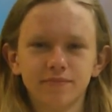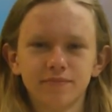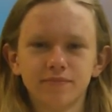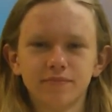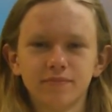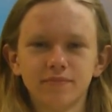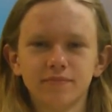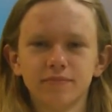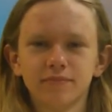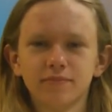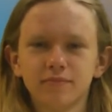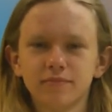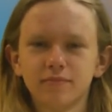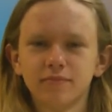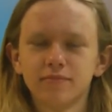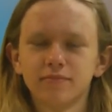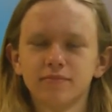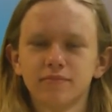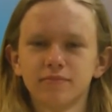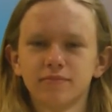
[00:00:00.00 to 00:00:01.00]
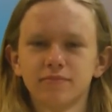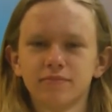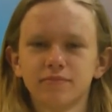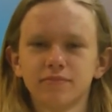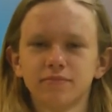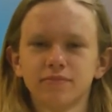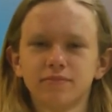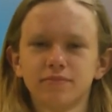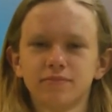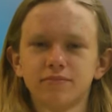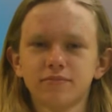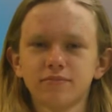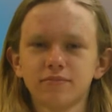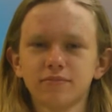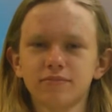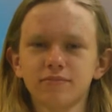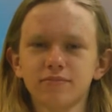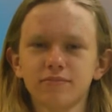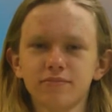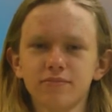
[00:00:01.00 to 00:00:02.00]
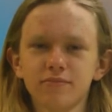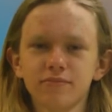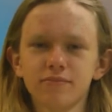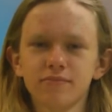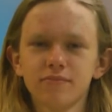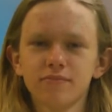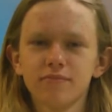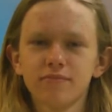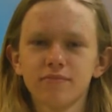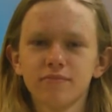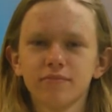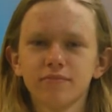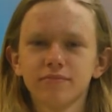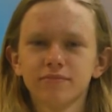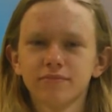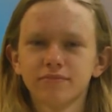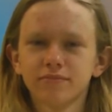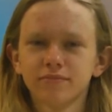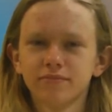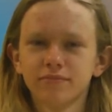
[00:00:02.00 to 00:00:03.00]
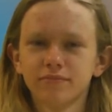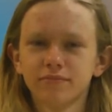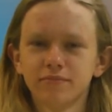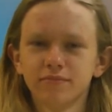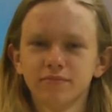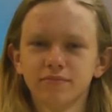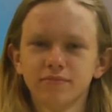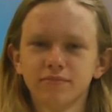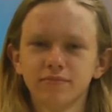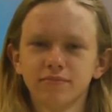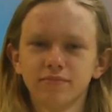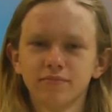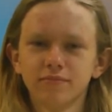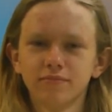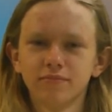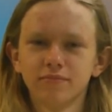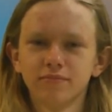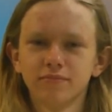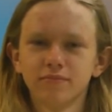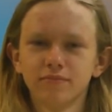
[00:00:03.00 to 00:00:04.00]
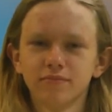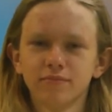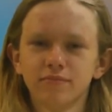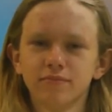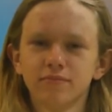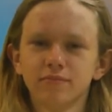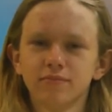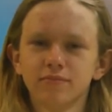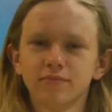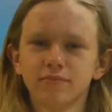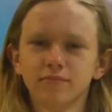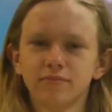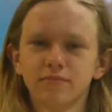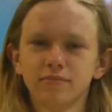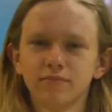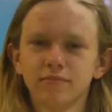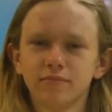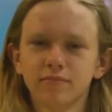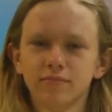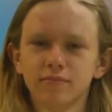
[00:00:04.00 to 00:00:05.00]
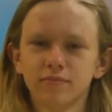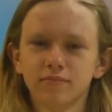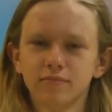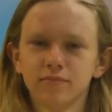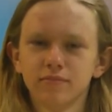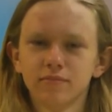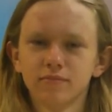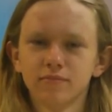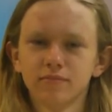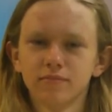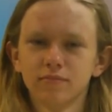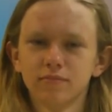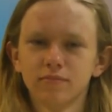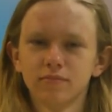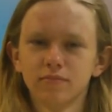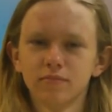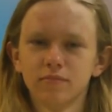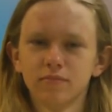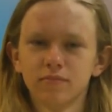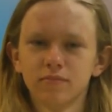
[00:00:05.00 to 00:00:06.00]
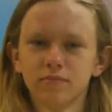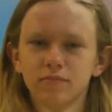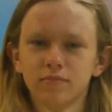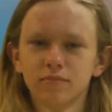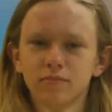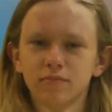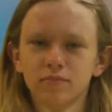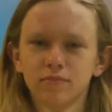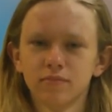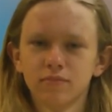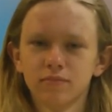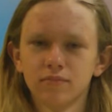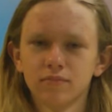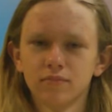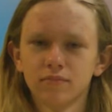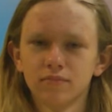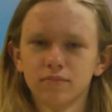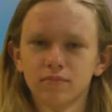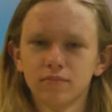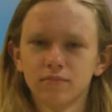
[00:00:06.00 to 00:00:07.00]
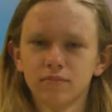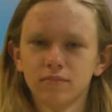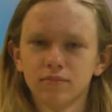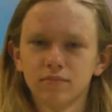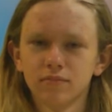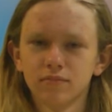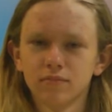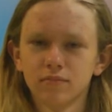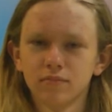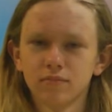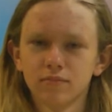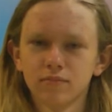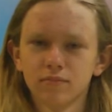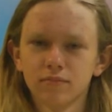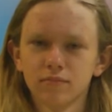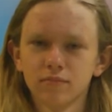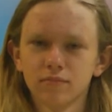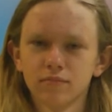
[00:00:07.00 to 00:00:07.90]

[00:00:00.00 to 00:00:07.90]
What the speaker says: [no speech]